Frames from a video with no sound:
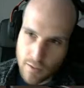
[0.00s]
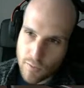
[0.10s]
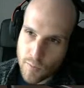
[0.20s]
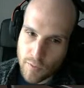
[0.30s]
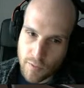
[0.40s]

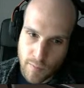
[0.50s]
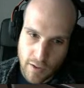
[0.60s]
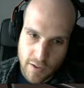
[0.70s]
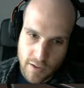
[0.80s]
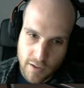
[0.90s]
Remove the
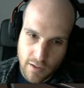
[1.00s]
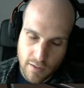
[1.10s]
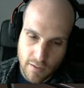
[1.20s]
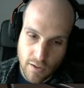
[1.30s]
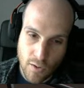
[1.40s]
magazine.
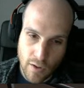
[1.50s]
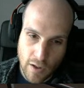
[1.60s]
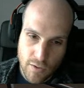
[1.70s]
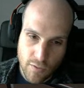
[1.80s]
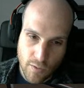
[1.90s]
No, that
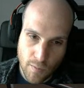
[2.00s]
was the wrong